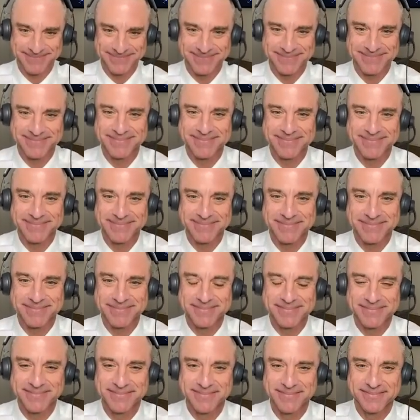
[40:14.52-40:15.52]

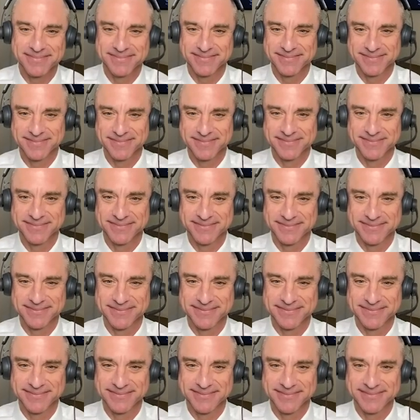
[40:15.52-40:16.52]

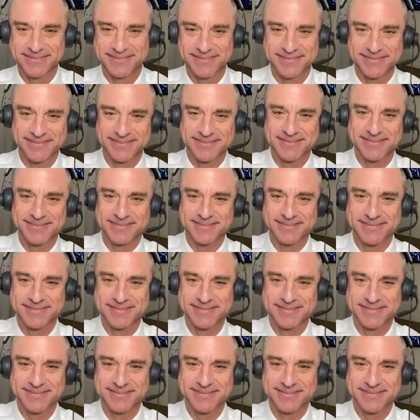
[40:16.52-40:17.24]
This person isn't speaking.